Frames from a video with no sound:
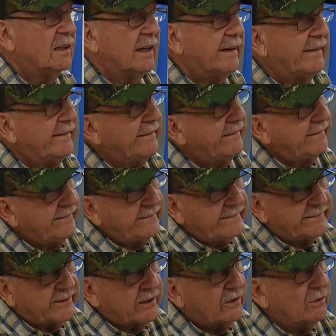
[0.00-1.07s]

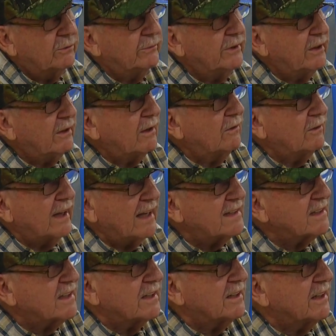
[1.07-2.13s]
And so, you know,
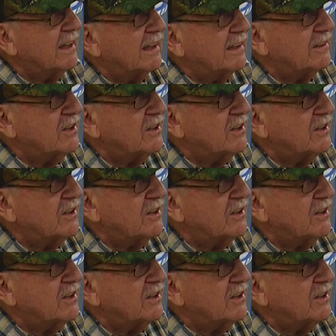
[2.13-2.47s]
that's the thing.